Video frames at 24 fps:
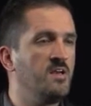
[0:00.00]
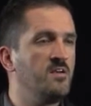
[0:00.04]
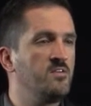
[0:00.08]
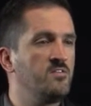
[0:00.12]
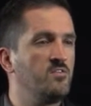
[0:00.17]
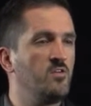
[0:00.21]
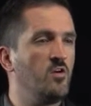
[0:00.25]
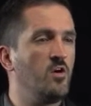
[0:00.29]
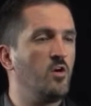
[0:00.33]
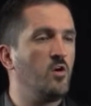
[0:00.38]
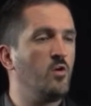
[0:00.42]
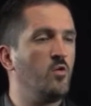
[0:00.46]

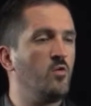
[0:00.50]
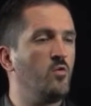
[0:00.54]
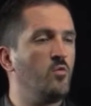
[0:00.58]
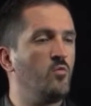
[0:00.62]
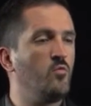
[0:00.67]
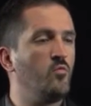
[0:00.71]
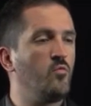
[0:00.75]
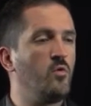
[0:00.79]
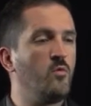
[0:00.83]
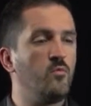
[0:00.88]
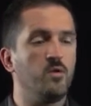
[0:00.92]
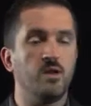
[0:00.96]
So
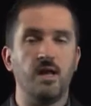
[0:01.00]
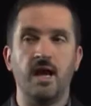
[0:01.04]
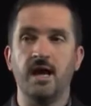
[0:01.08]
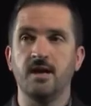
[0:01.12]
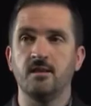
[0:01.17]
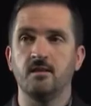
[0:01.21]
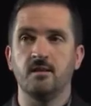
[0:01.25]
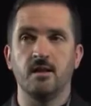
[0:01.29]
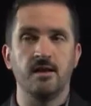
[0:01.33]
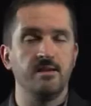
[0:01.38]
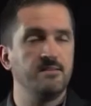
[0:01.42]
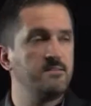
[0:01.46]
we want to
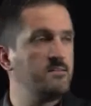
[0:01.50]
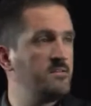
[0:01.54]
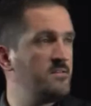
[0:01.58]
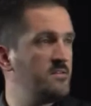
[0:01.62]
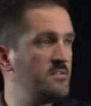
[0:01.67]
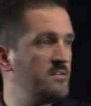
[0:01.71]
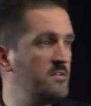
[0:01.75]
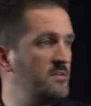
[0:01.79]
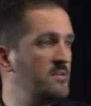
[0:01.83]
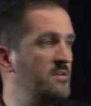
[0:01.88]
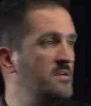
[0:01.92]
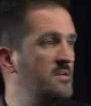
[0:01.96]
analyze it.